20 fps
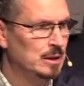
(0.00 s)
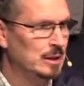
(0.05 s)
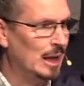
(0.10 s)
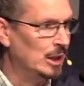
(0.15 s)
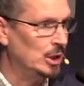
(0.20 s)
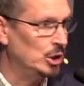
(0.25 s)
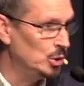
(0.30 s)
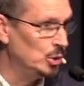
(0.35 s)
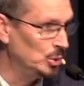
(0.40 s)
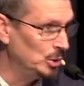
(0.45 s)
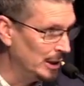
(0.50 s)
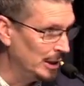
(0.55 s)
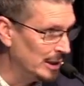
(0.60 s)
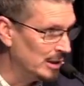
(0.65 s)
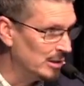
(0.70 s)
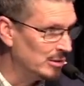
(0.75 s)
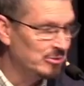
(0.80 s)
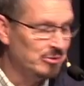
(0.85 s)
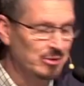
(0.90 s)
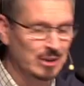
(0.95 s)
that you
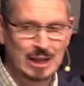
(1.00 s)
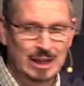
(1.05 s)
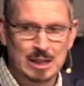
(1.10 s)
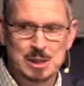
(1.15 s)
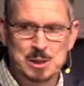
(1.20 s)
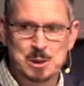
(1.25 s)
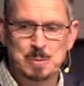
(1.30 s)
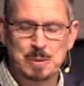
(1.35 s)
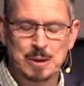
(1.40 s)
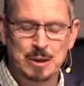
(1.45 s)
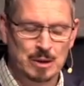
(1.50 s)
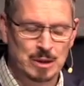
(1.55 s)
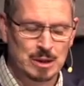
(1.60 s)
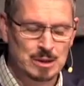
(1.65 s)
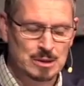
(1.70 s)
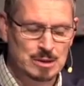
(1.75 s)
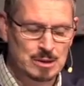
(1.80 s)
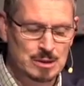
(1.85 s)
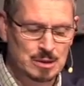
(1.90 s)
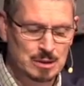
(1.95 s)
live and
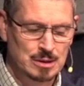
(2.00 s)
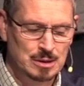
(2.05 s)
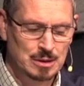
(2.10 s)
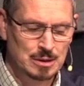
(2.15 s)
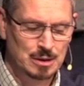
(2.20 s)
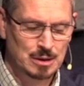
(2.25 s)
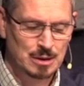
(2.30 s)
experience